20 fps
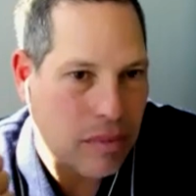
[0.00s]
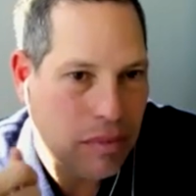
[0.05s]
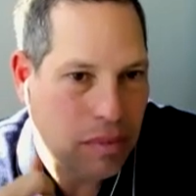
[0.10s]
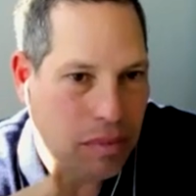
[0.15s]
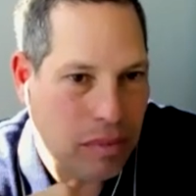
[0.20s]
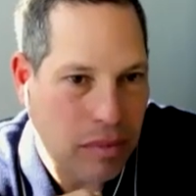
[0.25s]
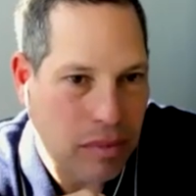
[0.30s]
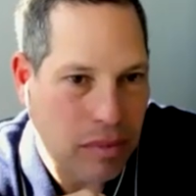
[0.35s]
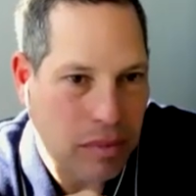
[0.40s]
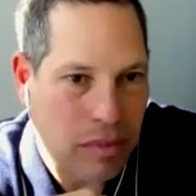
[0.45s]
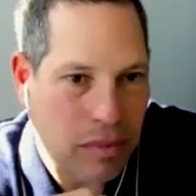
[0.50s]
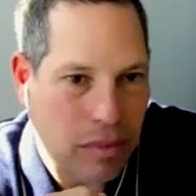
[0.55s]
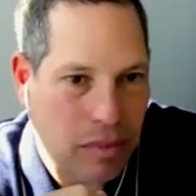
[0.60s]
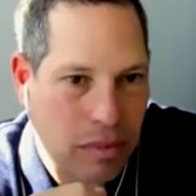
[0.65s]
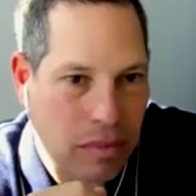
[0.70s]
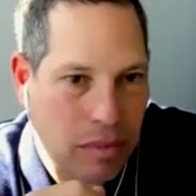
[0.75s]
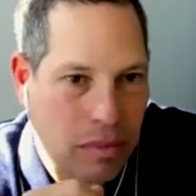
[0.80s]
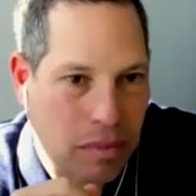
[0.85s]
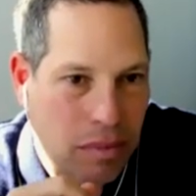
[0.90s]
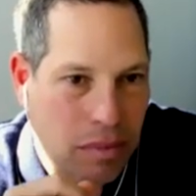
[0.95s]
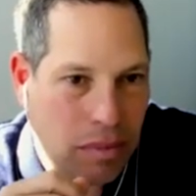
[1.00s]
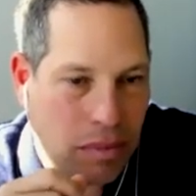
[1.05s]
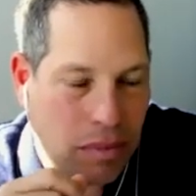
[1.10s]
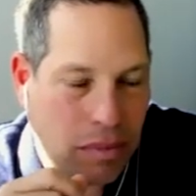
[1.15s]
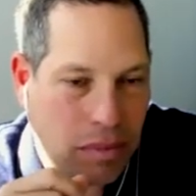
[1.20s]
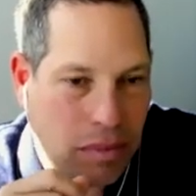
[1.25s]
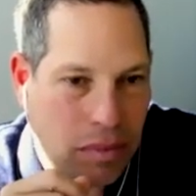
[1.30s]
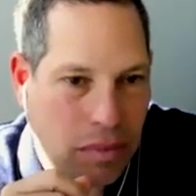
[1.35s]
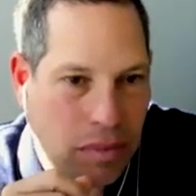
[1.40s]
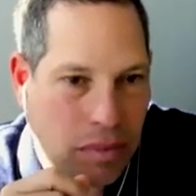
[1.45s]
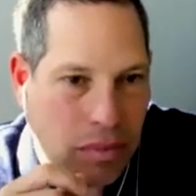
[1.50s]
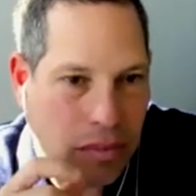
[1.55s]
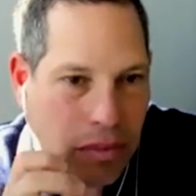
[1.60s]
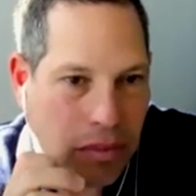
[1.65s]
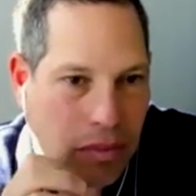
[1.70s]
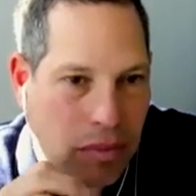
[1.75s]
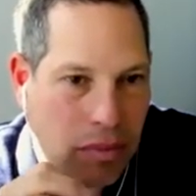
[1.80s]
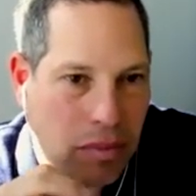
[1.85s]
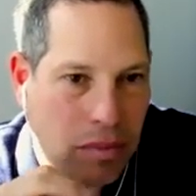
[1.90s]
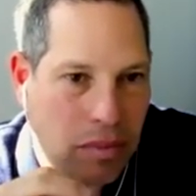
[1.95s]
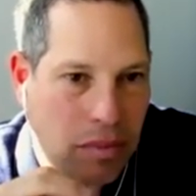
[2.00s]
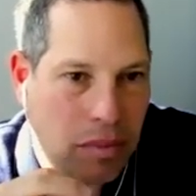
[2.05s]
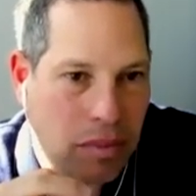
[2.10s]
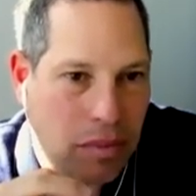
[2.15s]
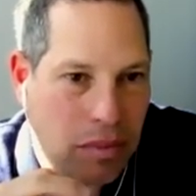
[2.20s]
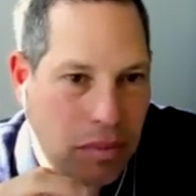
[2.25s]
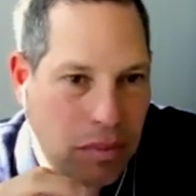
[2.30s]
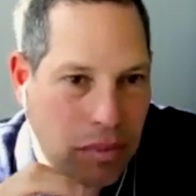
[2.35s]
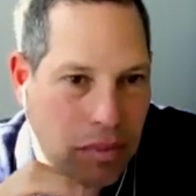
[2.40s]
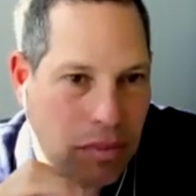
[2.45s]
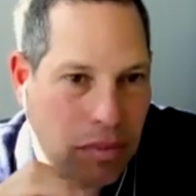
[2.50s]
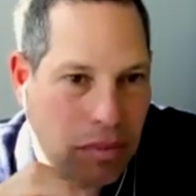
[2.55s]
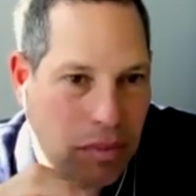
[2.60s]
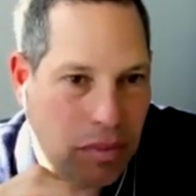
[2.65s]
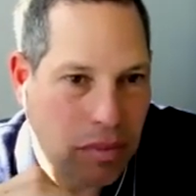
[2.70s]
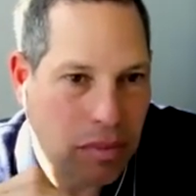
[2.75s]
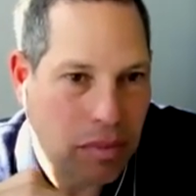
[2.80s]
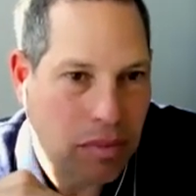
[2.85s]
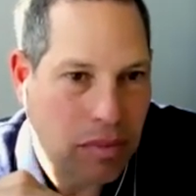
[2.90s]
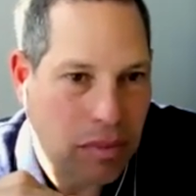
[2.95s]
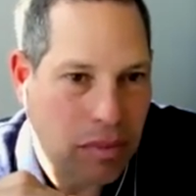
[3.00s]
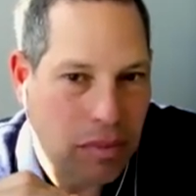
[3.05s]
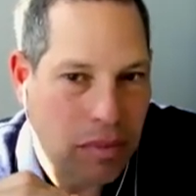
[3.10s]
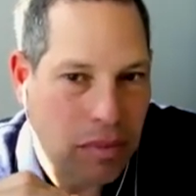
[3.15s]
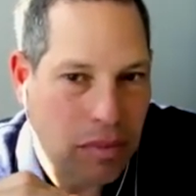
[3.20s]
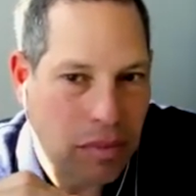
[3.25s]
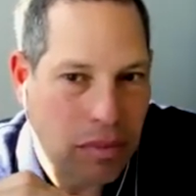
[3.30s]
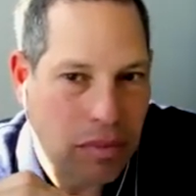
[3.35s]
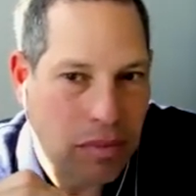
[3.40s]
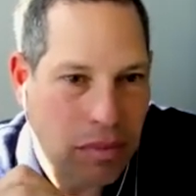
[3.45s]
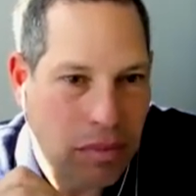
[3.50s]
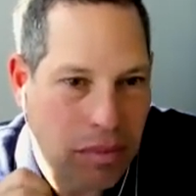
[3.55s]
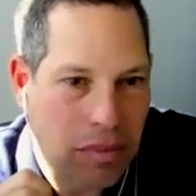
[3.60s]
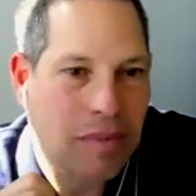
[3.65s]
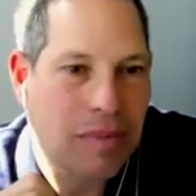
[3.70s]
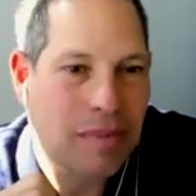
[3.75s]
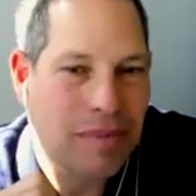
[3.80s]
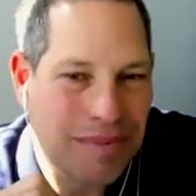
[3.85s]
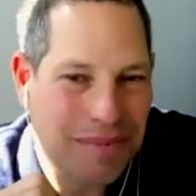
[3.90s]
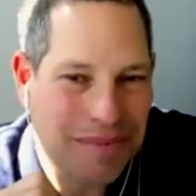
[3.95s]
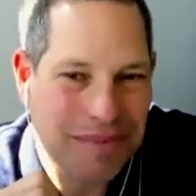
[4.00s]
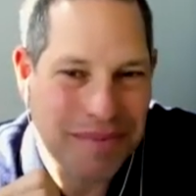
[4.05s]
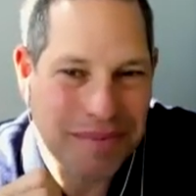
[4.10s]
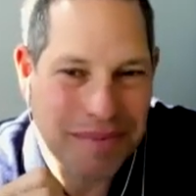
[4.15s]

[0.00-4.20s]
[no speech]